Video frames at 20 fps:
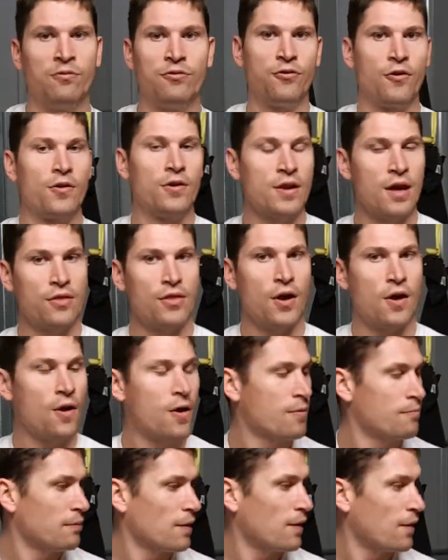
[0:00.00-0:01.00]
for another
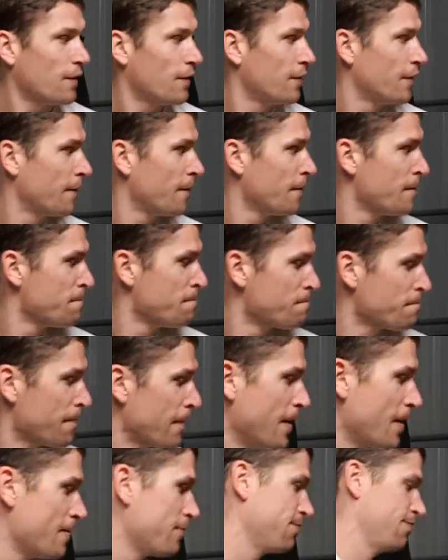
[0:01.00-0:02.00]
armbar.
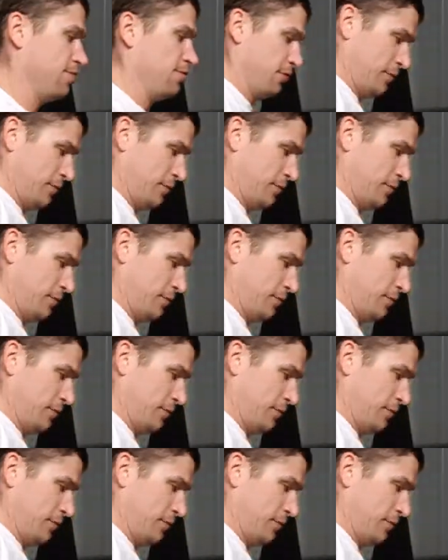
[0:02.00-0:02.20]
Yeah,